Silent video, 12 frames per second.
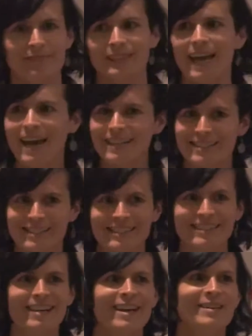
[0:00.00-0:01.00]

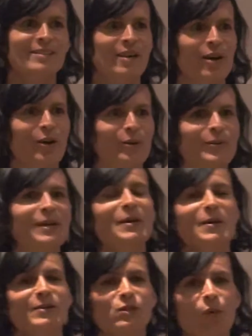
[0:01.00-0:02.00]
Yes. So
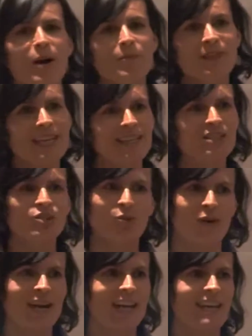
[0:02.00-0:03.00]
Swamp Thing's
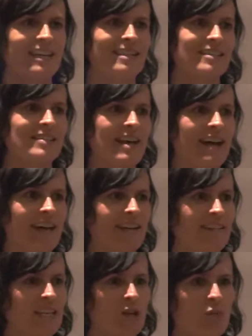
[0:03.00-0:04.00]
story is
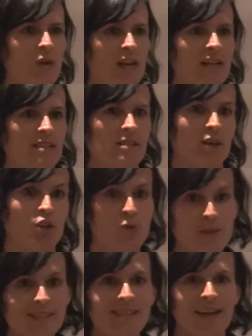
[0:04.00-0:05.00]
that he was a
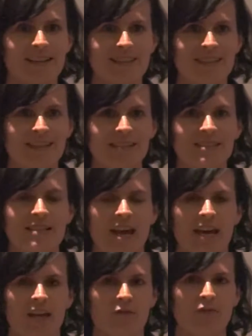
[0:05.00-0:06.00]
human scientist
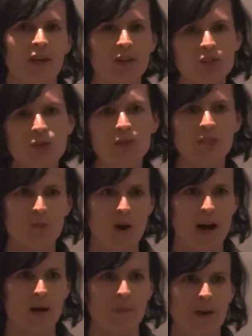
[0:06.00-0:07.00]
and fell into a
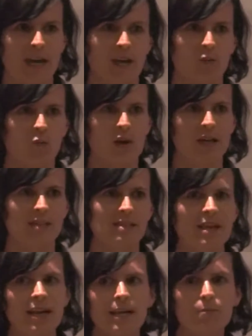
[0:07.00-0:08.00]
swamp and was
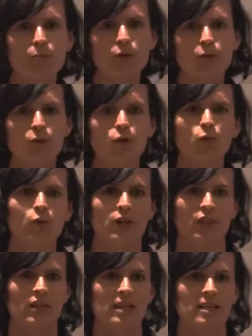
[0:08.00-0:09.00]
imbued
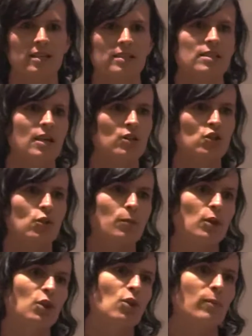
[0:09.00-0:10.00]
with these
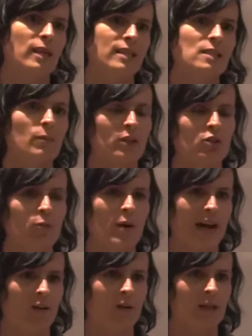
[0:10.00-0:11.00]
superhuman special
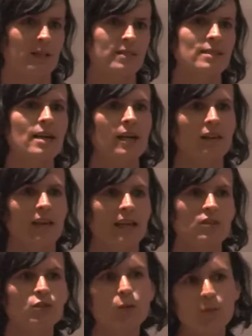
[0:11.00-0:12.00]
powers
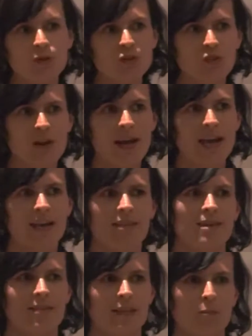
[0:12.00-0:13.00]
like super strength
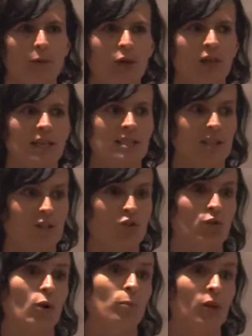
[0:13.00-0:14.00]
and the ability to
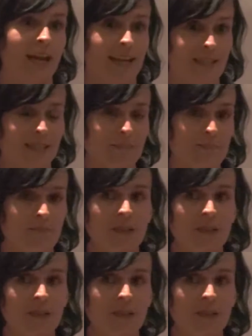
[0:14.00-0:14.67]
control plants.